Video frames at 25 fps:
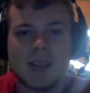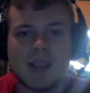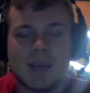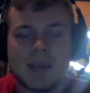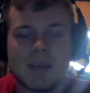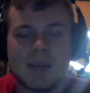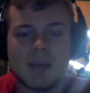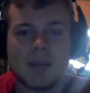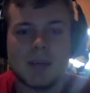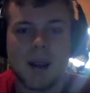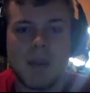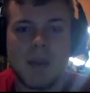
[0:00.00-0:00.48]

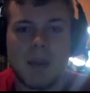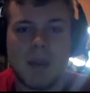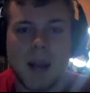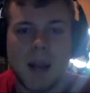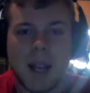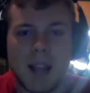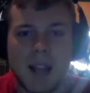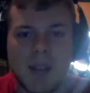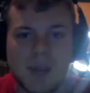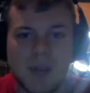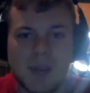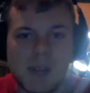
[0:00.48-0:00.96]
my
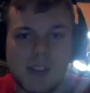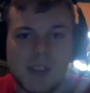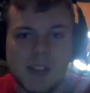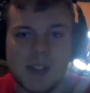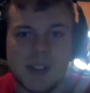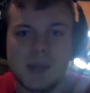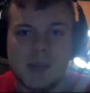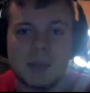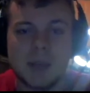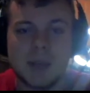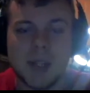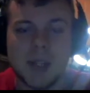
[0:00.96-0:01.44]
mind was
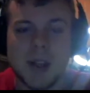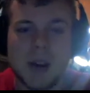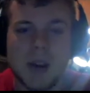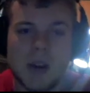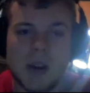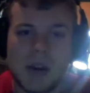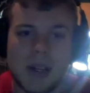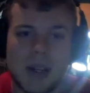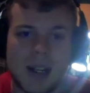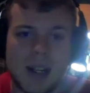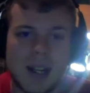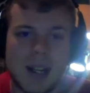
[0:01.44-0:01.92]
just
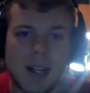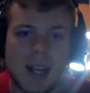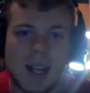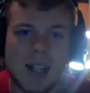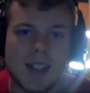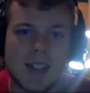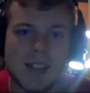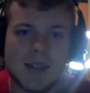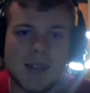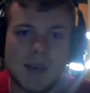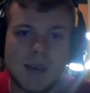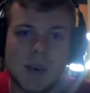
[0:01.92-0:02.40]
blown, and I
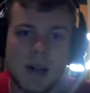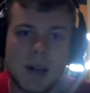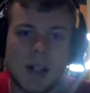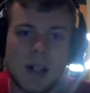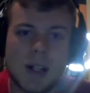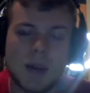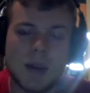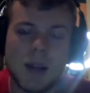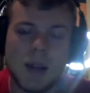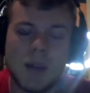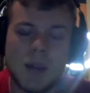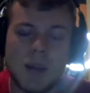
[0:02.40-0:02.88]
just walked
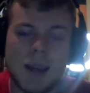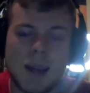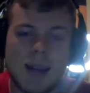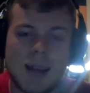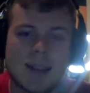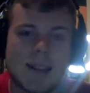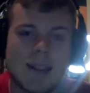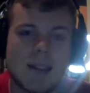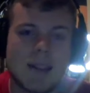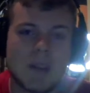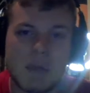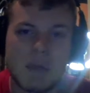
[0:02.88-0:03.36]
right past
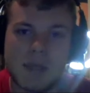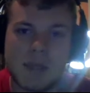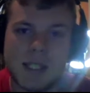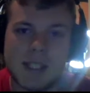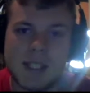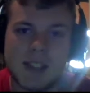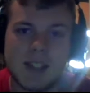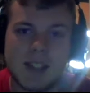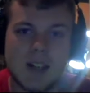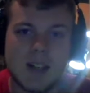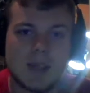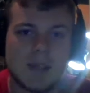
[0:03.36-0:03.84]
everybody's
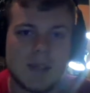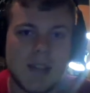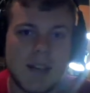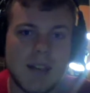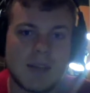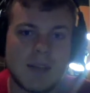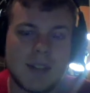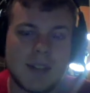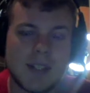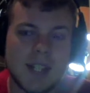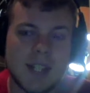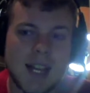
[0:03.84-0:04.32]
stuff
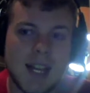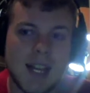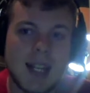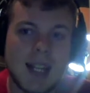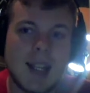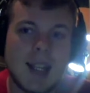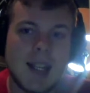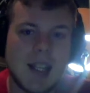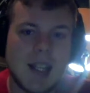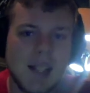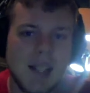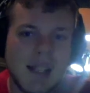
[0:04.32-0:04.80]
after that.
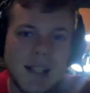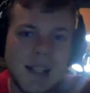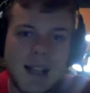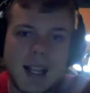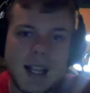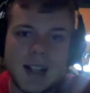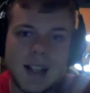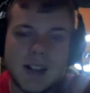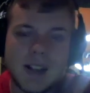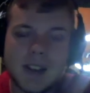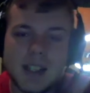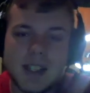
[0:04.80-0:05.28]
I
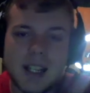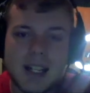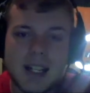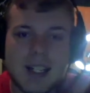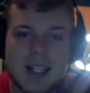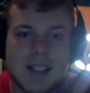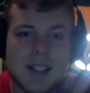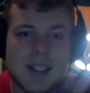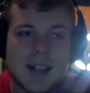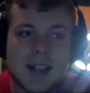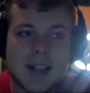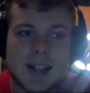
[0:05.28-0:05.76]
don't think I
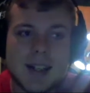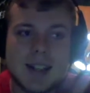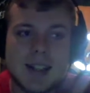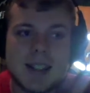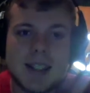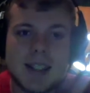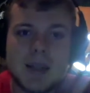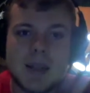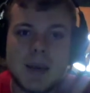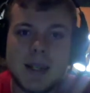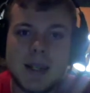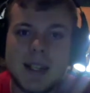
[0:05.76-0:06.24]
talked to
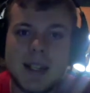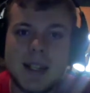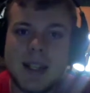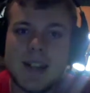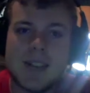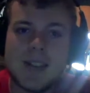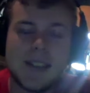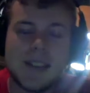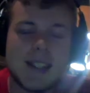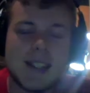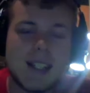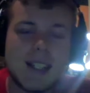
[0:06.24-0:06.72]
anybody. I
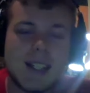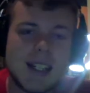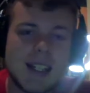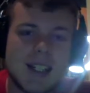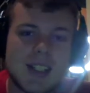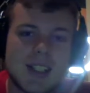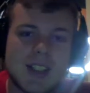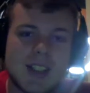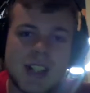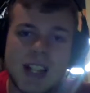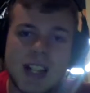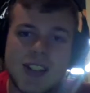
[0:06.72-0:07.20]
don't think I
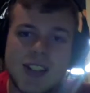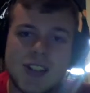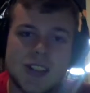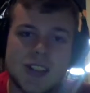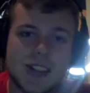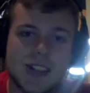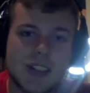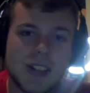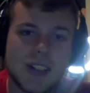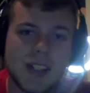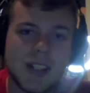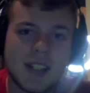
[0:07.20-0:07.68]
just
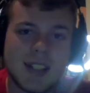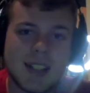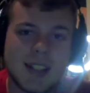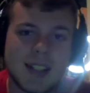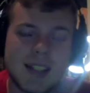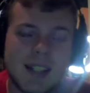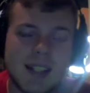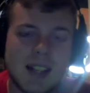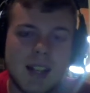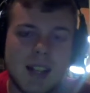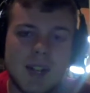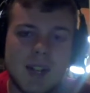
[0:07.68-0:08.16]
looked,
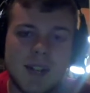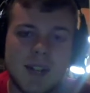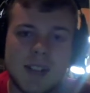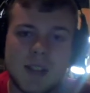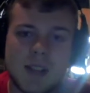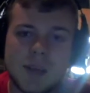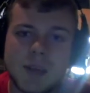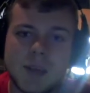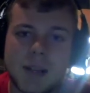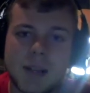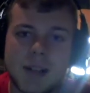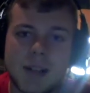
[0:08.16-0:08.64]
and I was
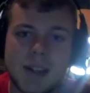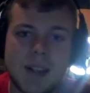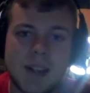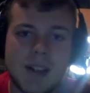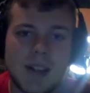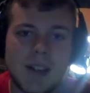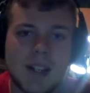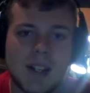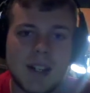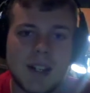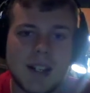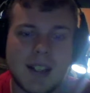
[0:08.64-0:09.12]
just barely
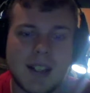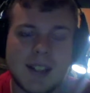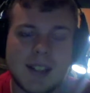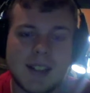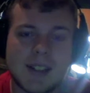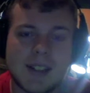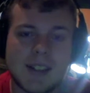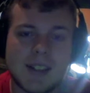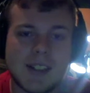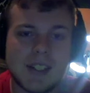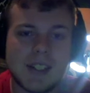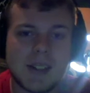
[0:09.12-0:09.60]
looking because I
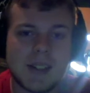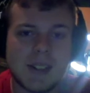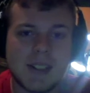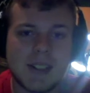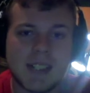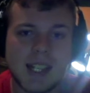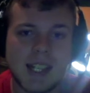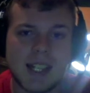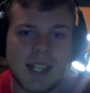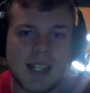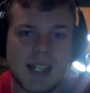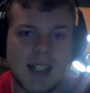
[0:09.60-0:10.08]
was so
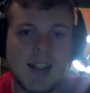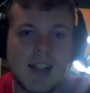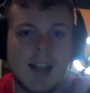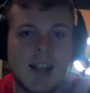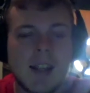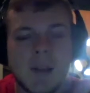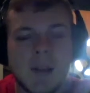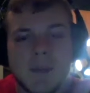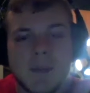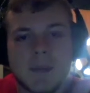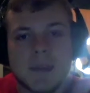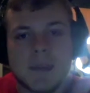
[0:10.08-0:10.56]
excited.
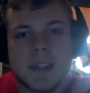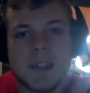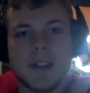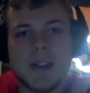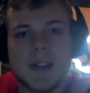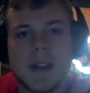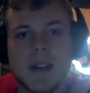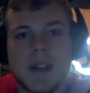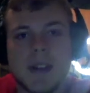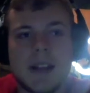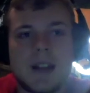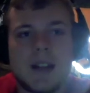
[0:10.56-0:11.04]
So
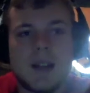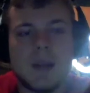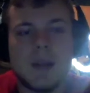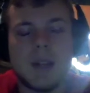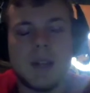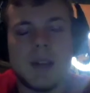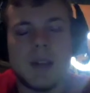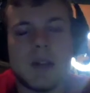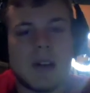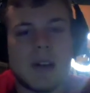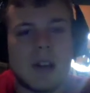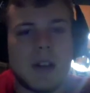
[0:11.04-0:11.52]
I ended up
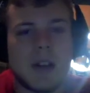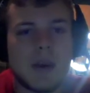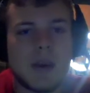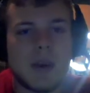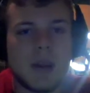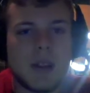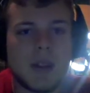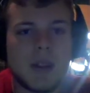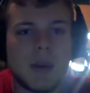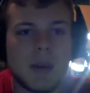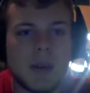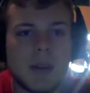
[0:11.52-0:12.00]
going all the
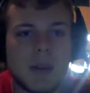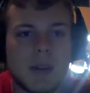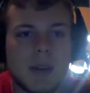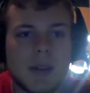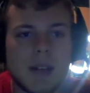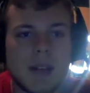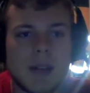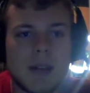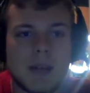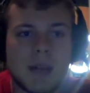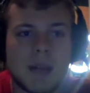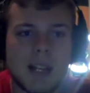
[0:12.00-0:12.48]
way through,
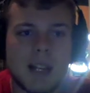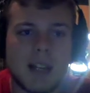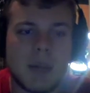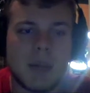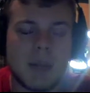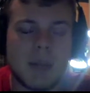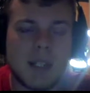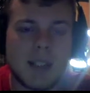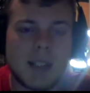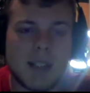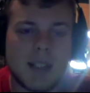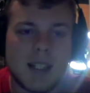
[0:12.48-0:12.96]
didn't pick up
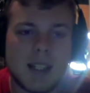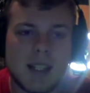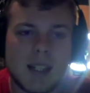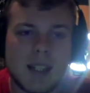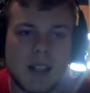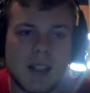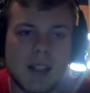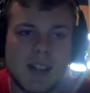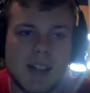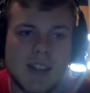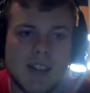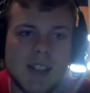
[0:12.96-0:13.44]
anything
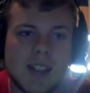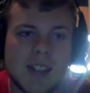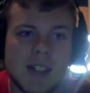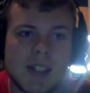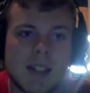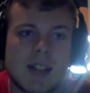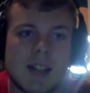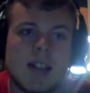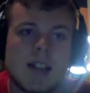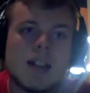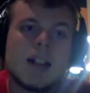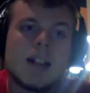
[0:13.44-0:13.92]
else,
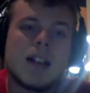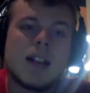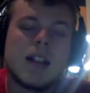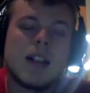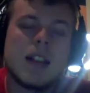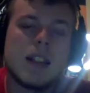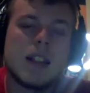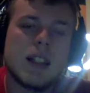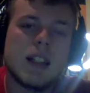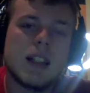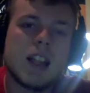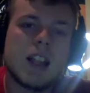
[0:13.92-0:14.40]

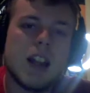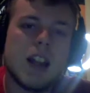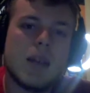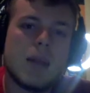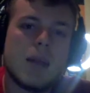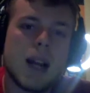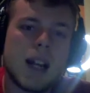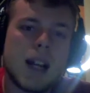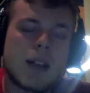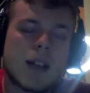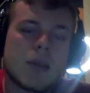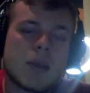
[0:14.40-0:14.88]
and then came
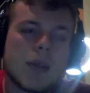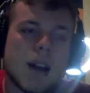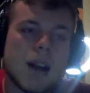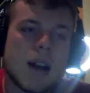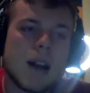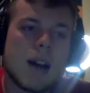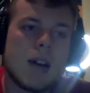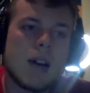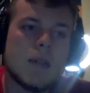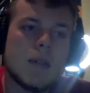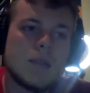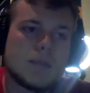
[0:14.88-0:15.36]
back
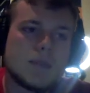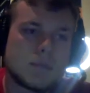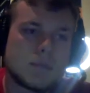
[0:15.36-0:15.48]
around,